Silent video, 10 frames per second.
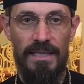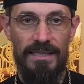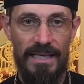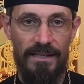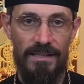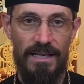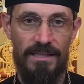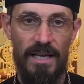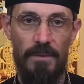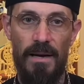tells us
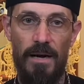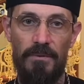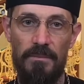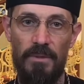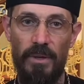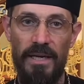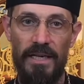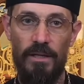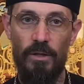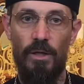about the
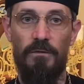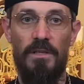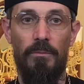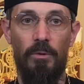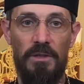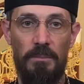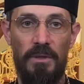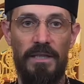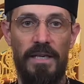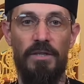miracle of the
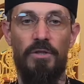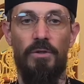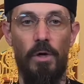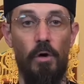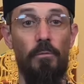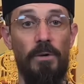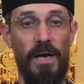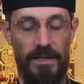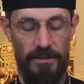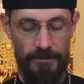multiplication of
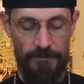bread.